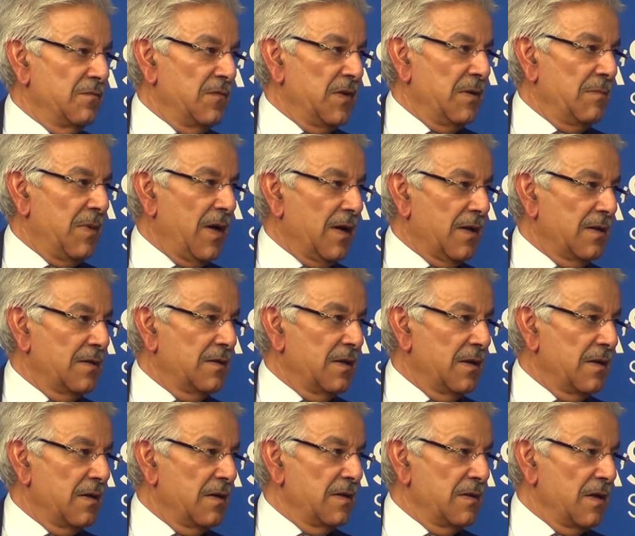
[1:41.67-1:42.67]
way back in the
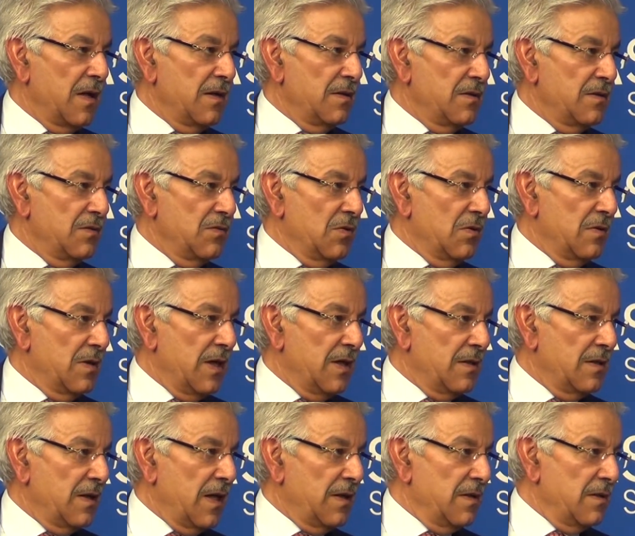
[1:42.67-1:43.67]
early 90s or
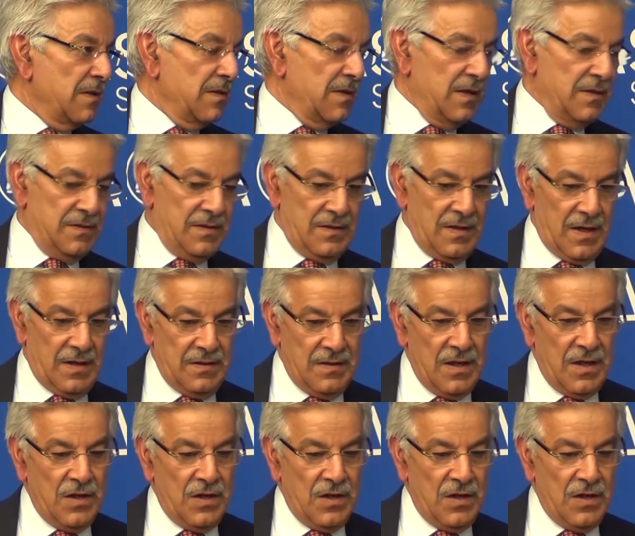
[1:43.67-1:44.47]
late 1989.